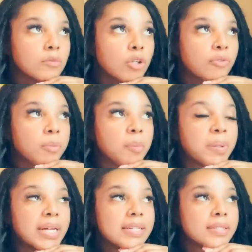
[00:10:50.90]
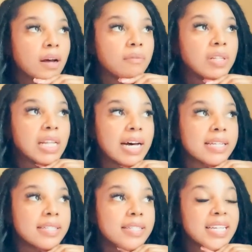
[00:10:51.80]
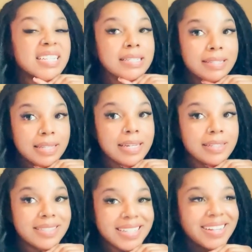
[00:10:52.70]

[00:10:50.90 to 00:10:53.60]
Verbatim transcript: from a place of lust and deceit.